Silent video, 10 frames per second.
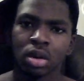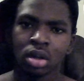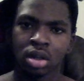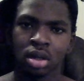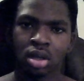
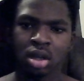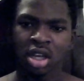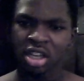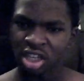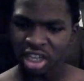Nigga, I ain't
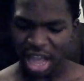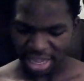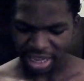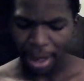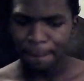got
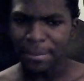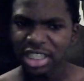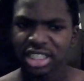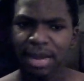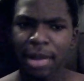bitched at my
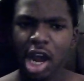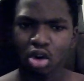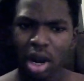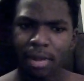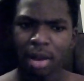grandmama
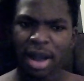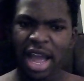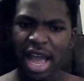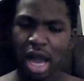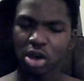house.
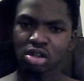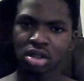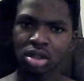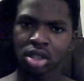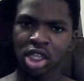
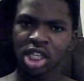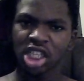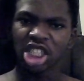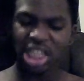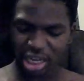Shit, don't
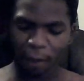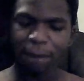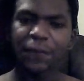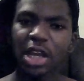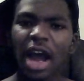feel, I don't
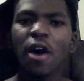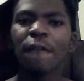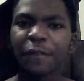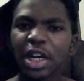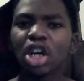feel
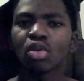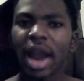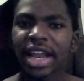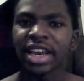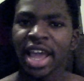right now.
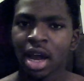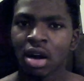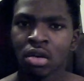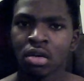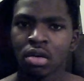
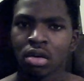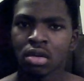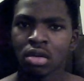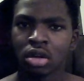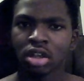
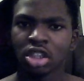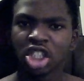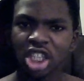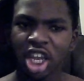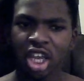Shit.
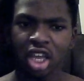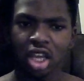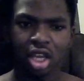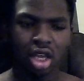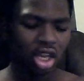
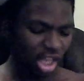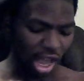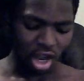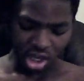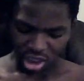Y'all, let
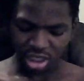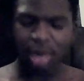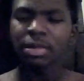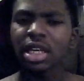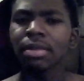me, let me,
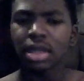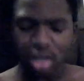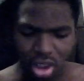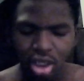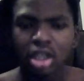look.
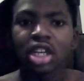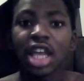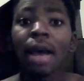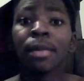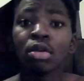Y'all remember them
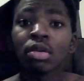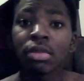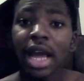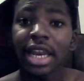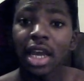goddamn
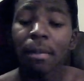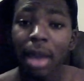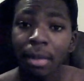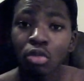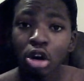baby roaches,
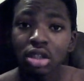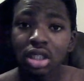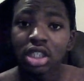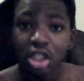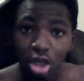them
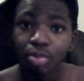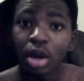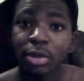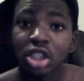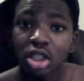premature
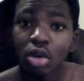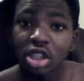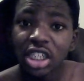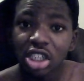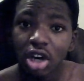roaches at the grandma,
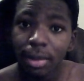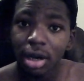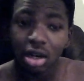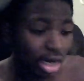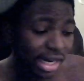goddamn
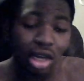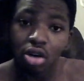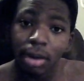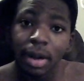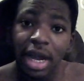grandma
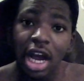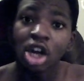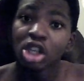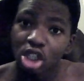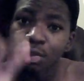house, them little
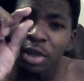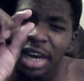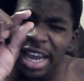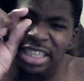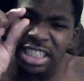ass
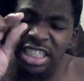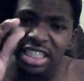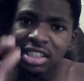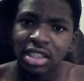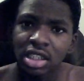shits,
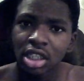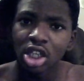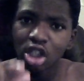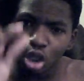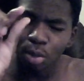them little
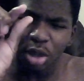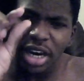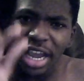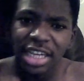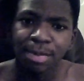ass baby
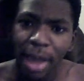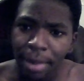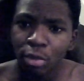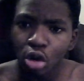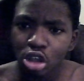roaches and
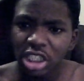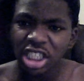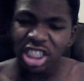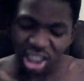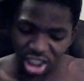shit look like
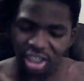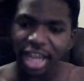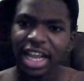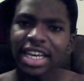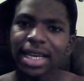goddamn
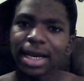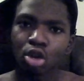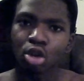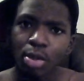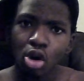
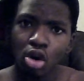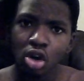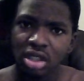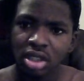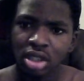newborns.
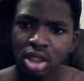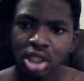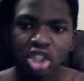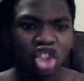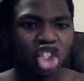
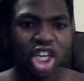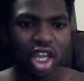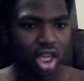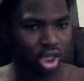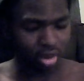Shit,
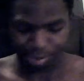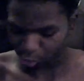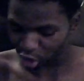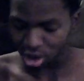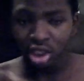psh,
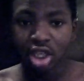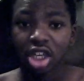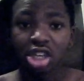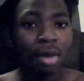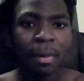them
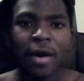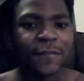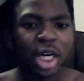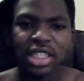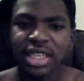motherfuckers ain't
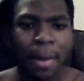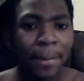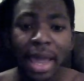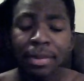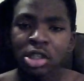babies no
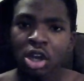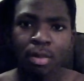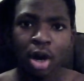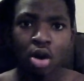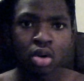more.
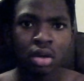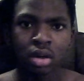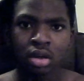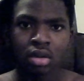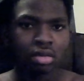
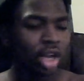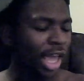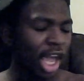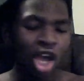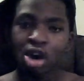Hell
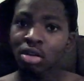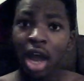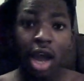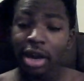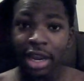no, they ain't
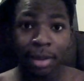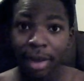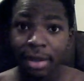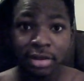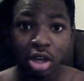babies no
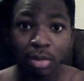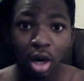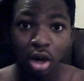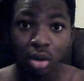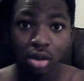more.
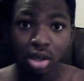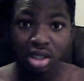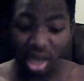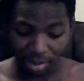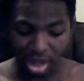Talking about,
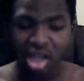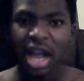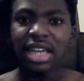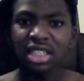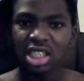I see your
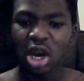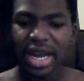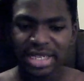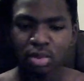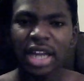ass watching
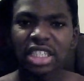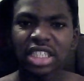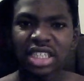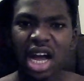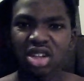this Thompson.
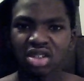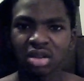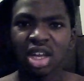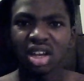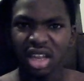They
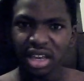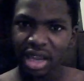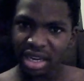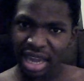they not?